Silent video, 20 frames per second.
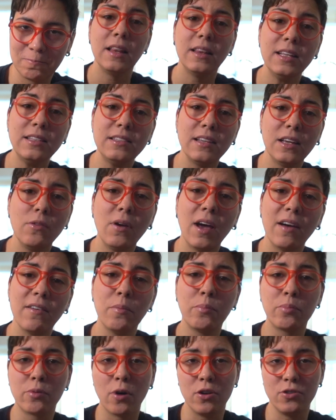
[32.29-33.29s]
Let's say you have a
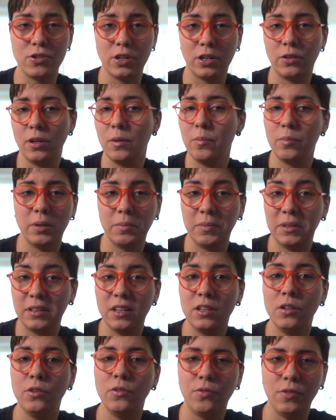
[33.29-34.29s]
project to implement
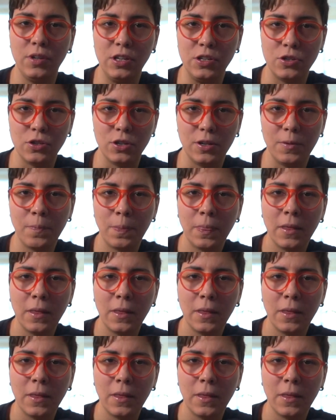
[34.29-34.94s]
a new feature.